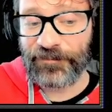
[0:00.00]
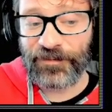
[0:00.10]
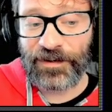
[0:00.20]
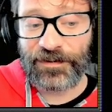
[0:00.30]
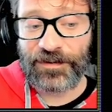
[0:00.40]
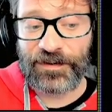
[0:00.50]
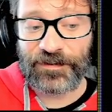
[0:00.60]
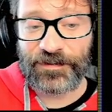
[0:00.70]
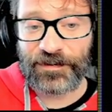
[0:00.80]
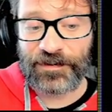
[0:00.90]
find the
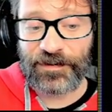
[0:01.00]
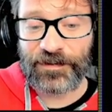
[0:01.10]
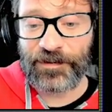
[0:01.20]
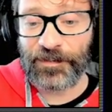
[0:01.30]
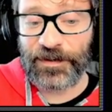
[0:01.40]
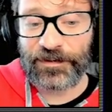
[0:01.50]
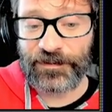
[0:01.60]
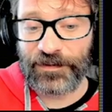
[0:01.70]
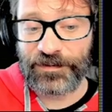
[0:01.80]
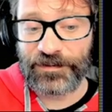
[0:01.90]
nearest space
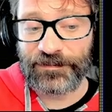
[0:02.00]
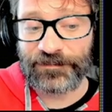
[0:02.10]
station